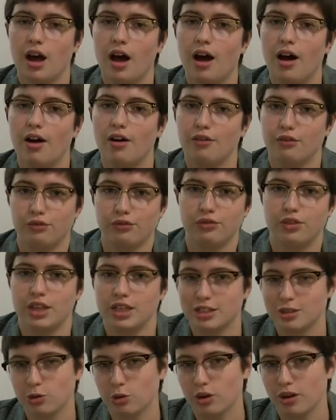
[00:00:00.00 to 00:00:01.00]
of
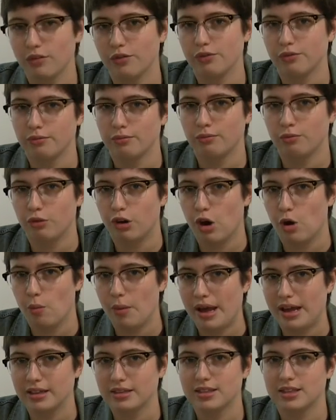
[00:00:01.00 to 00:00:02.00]
this sort of
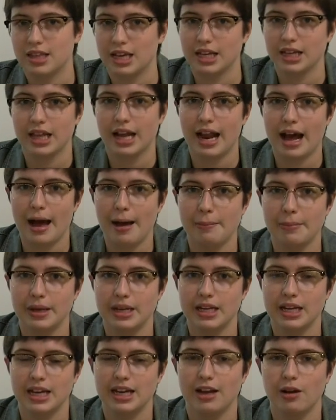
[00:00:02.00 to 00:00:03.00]
romance thing that
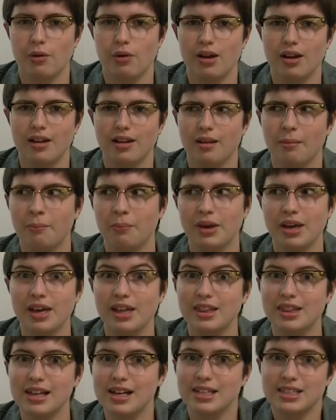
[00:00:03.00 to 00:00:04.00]
happened. And it would
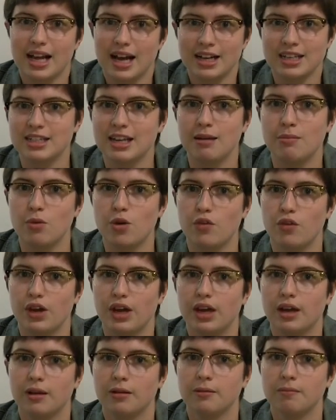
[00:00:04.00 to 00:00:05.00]
be the exact same
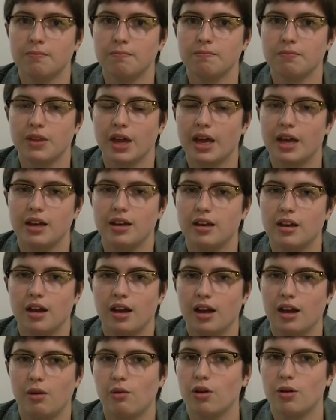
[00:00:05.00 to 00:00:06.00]
movie, and
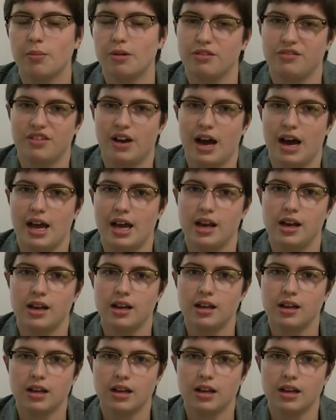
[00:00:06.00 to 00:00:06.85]
it would have been fine.